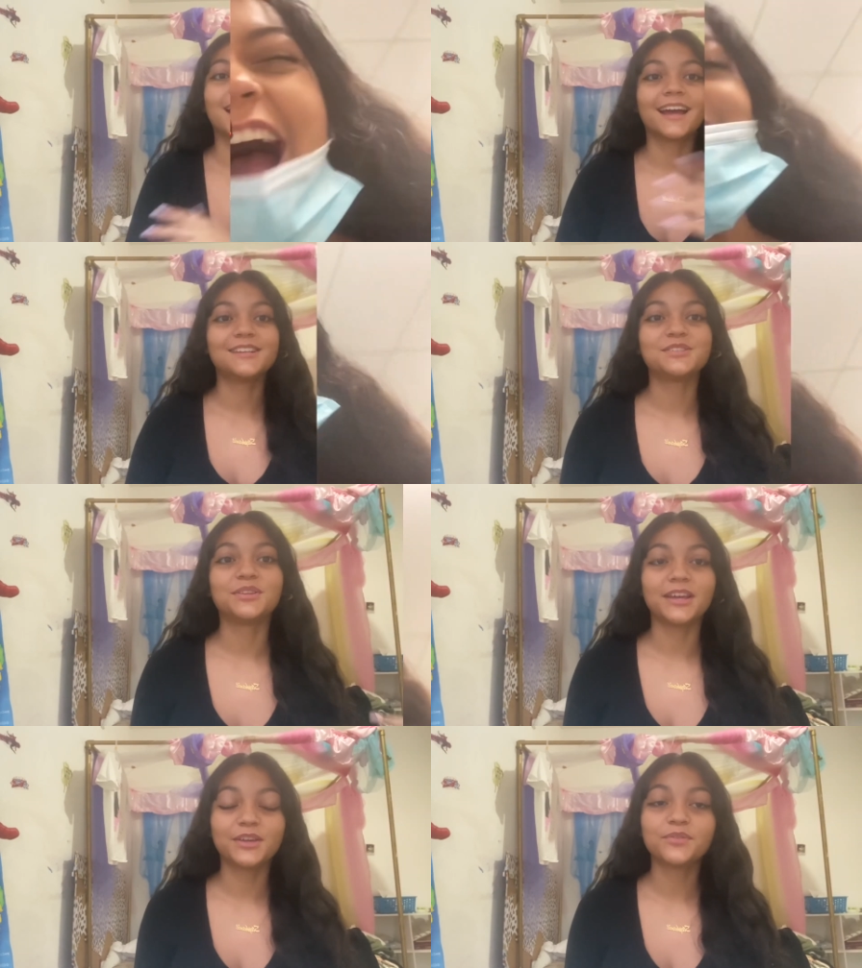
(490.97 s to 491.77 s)
guys, so
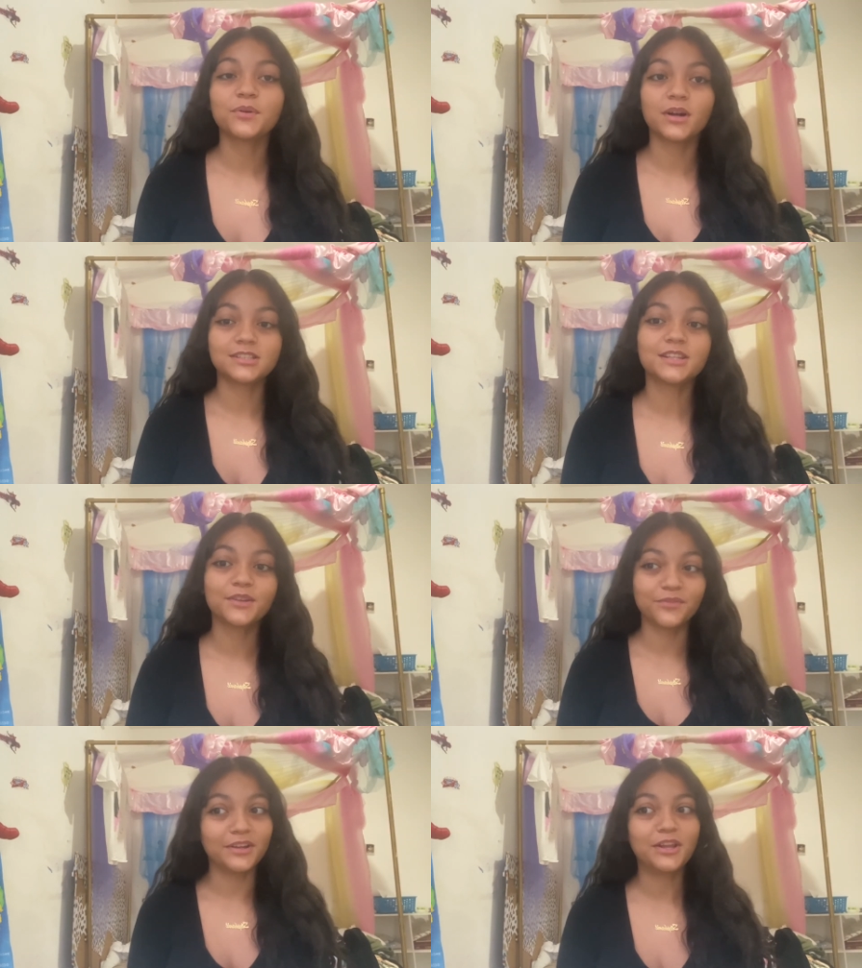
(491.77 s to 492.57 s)
thank you for watching the
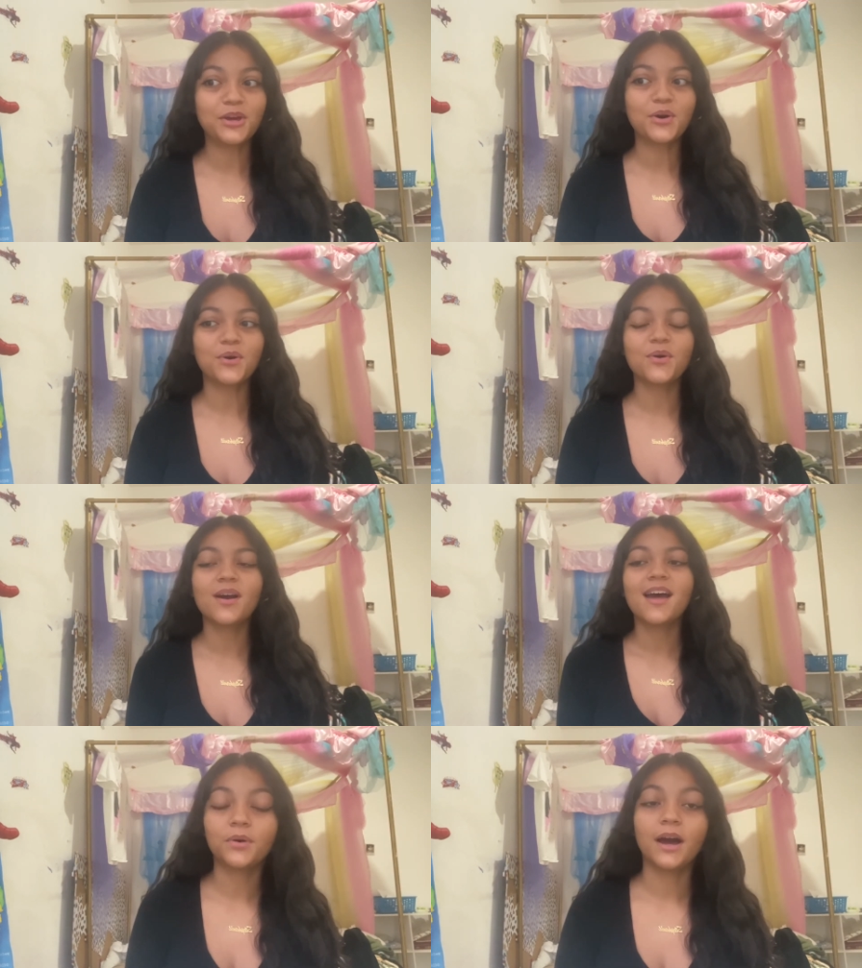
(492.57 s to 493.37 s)
video.
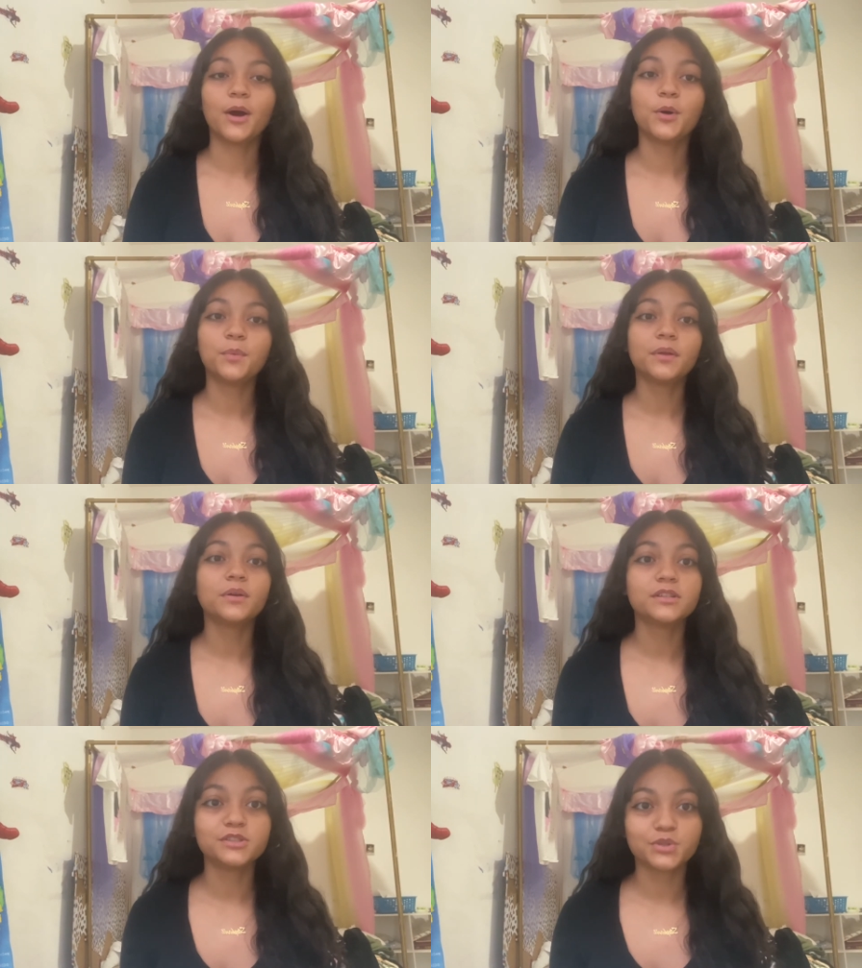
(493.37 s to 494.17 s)
I hope you
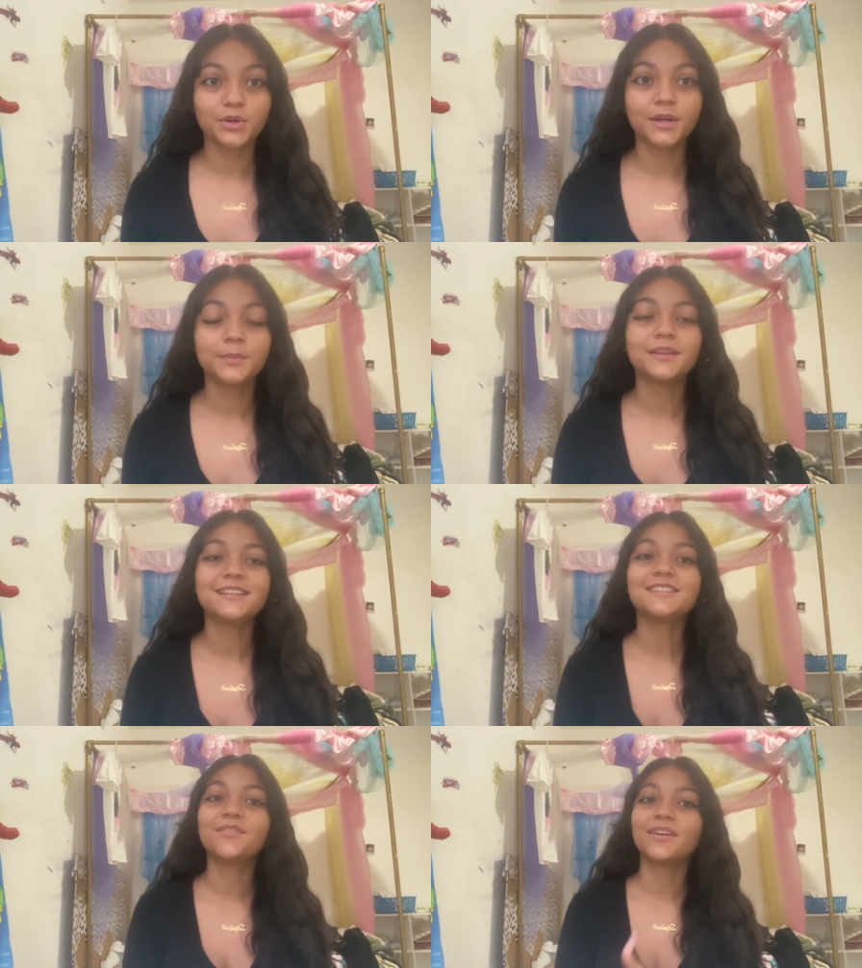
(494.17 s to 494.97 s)
enjoyed.
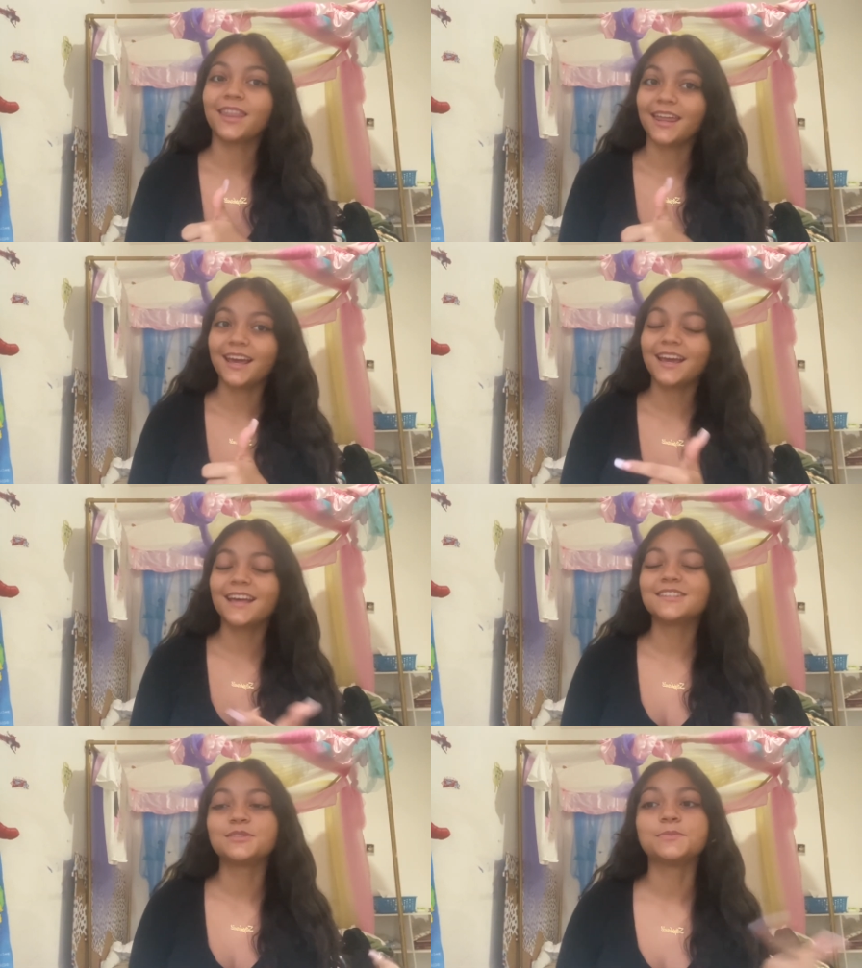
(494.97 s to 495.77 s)
Please leave a like
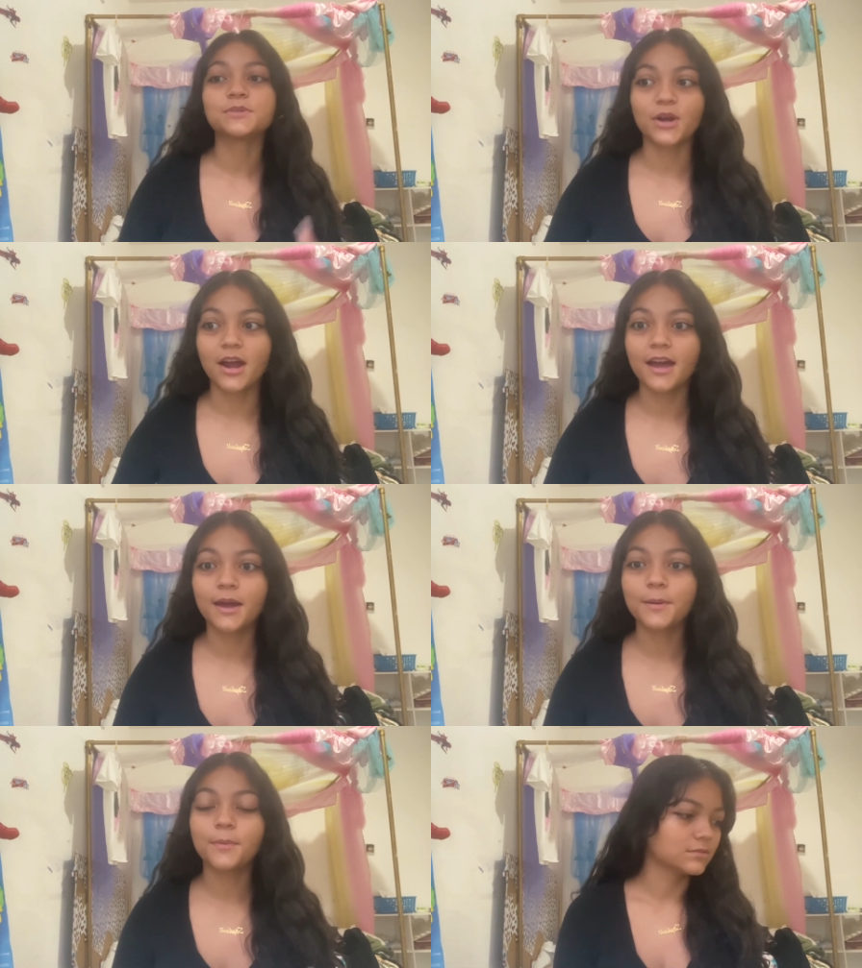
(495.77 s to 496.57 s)
and subscribe.